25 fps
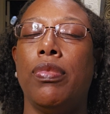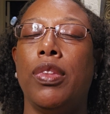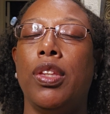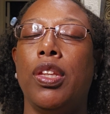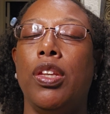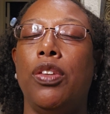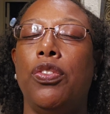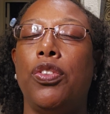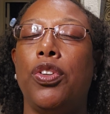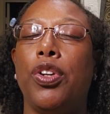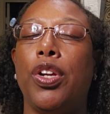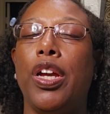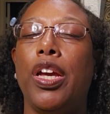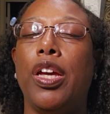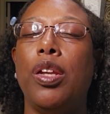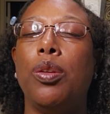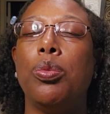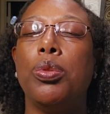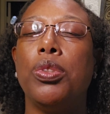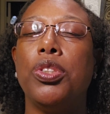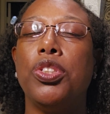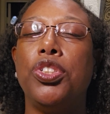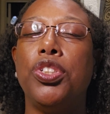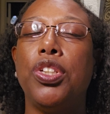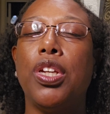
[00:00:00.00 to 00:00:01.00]
If your head
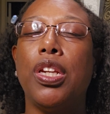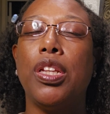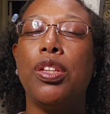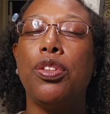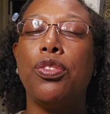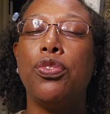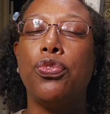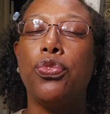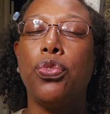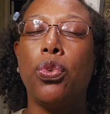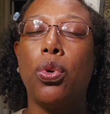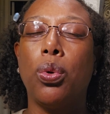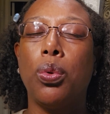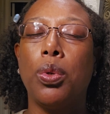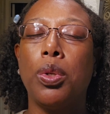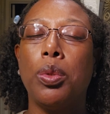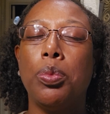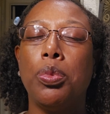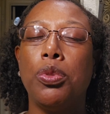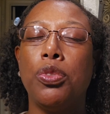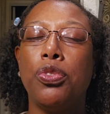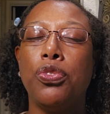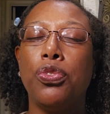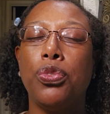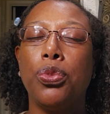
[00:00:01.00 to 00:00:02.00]
was jutting forward
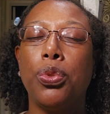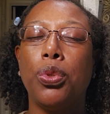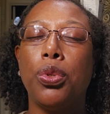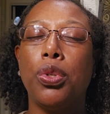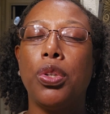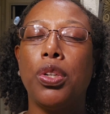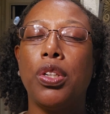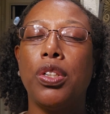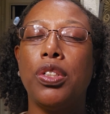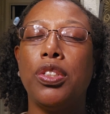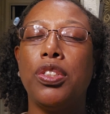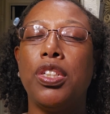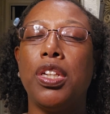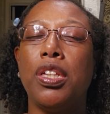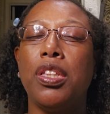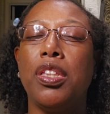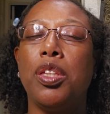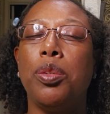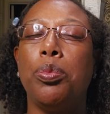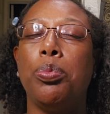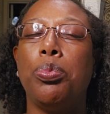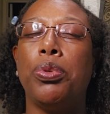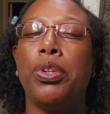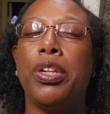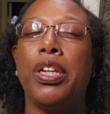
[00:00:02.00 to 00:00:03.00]
before, gently
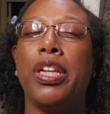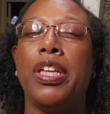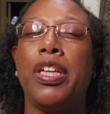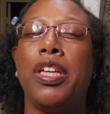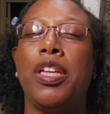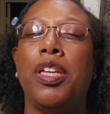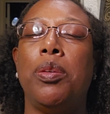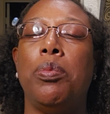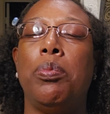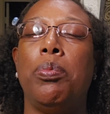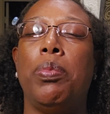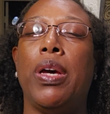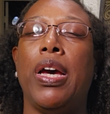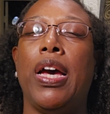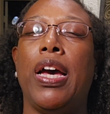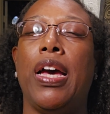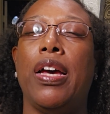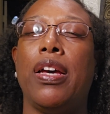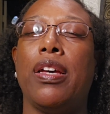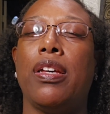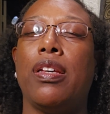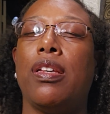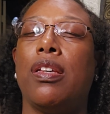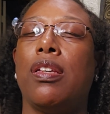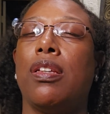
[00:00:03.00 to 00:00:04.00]
bring it
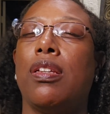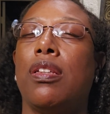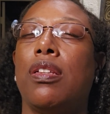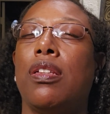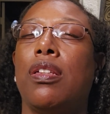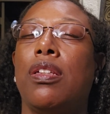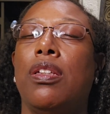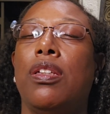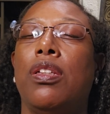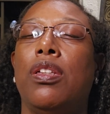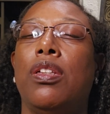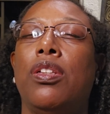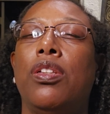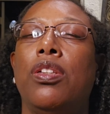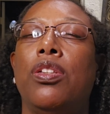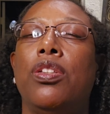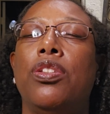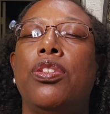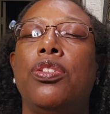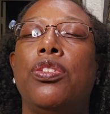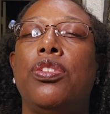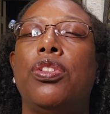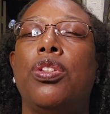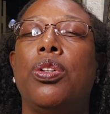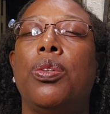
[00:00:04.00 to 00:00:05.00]
back
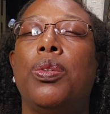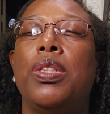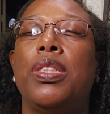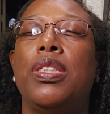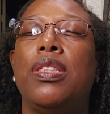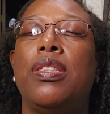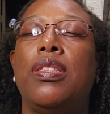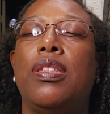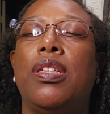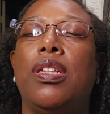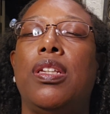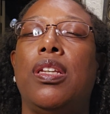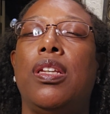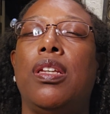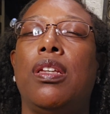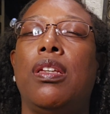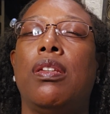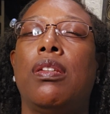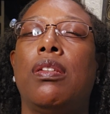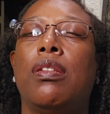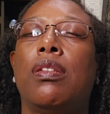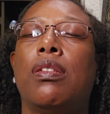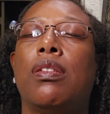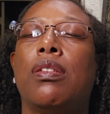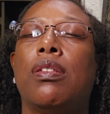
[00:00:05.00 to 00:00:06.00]
so it's
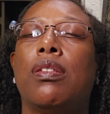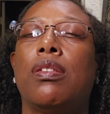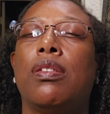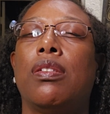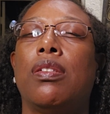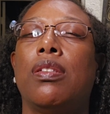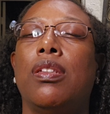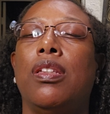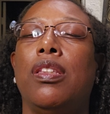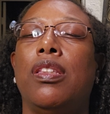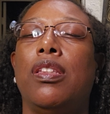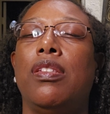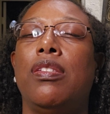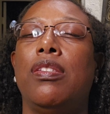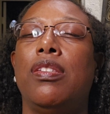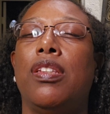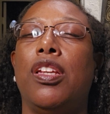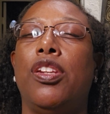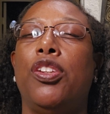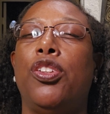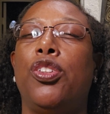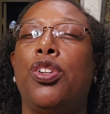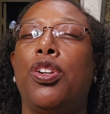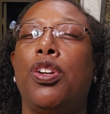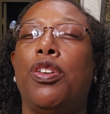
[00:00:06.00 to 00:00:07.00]
sitting in the
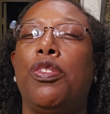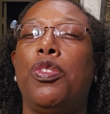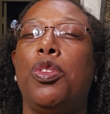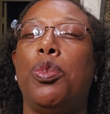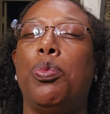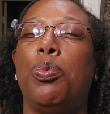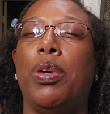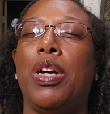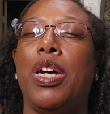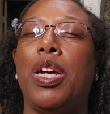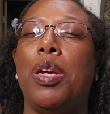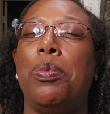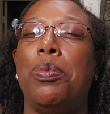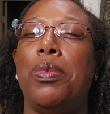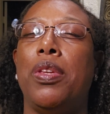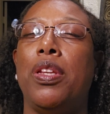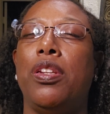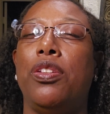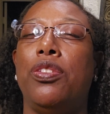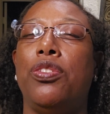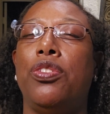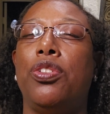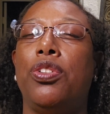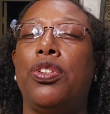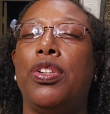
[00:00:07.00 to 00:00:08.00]
center of the pipe that
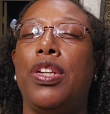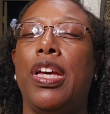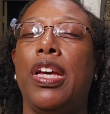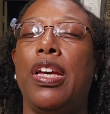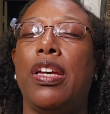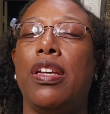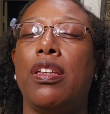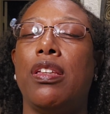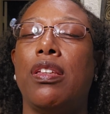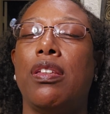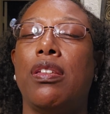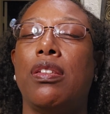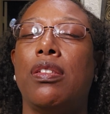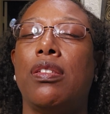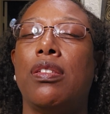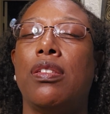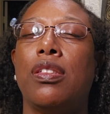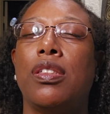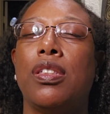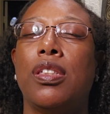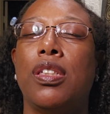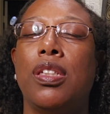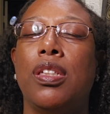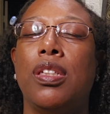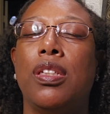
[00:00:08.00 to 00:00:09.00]
is your neck,
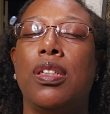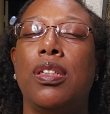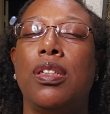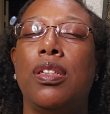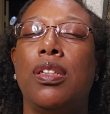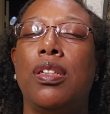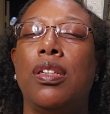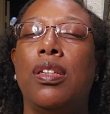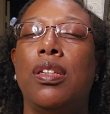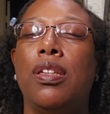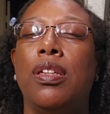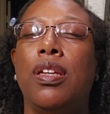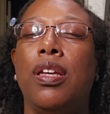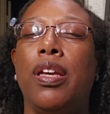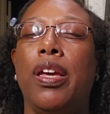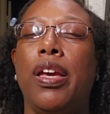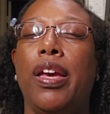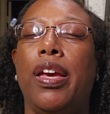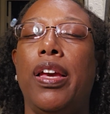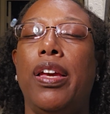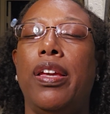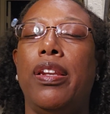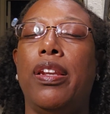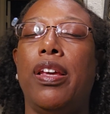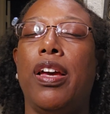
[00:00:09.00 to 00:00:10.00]

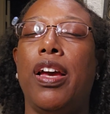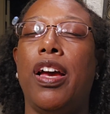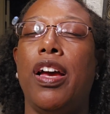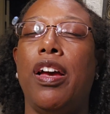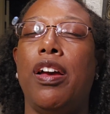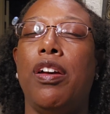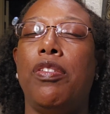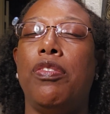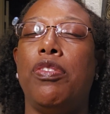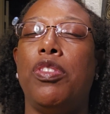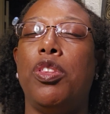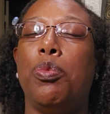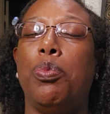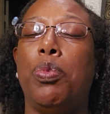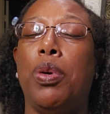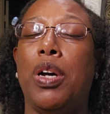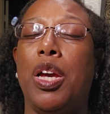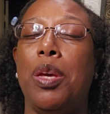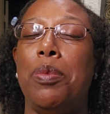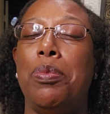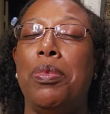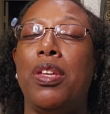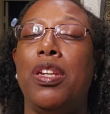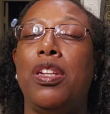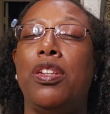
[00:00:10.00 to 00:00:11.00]
and have the
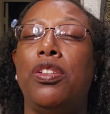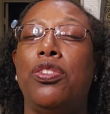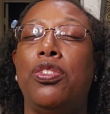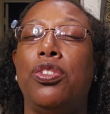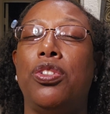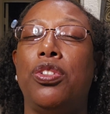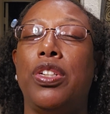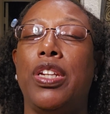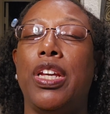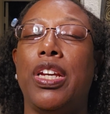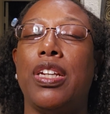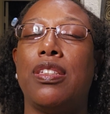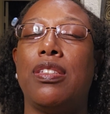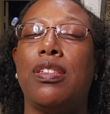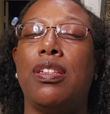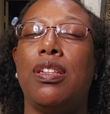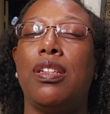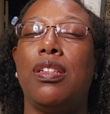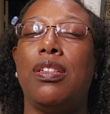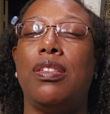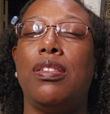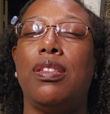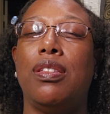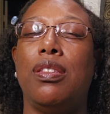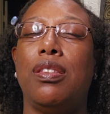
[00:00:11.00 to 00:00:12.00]
pipe that is your neck
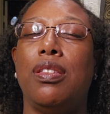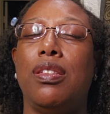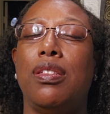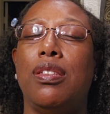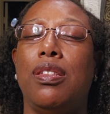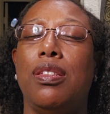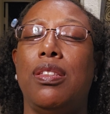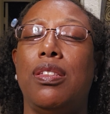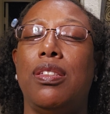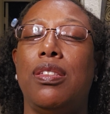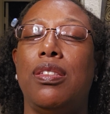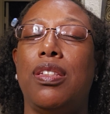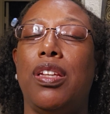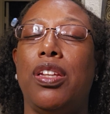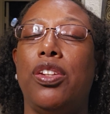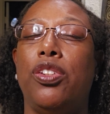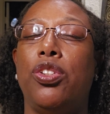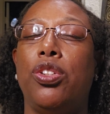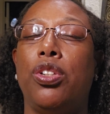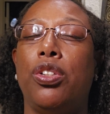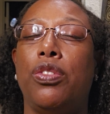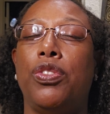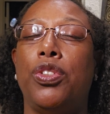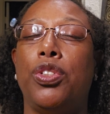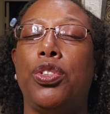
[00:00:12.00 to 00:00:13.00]
sitting in the
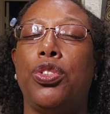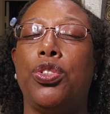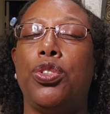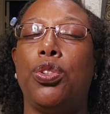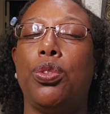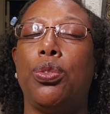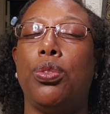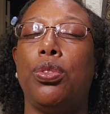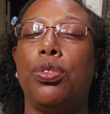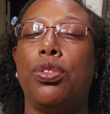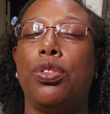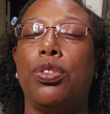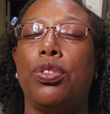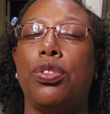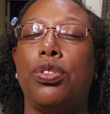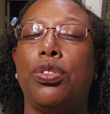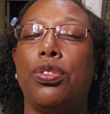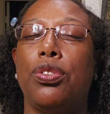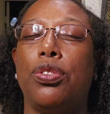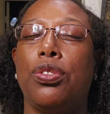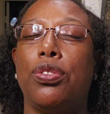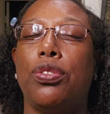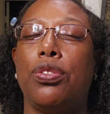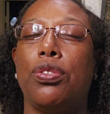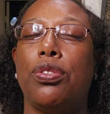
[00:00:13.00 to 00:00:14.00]
center of your
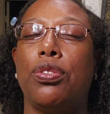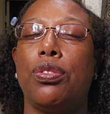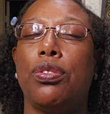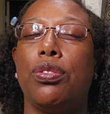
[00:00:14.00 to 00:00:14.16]
shoulders.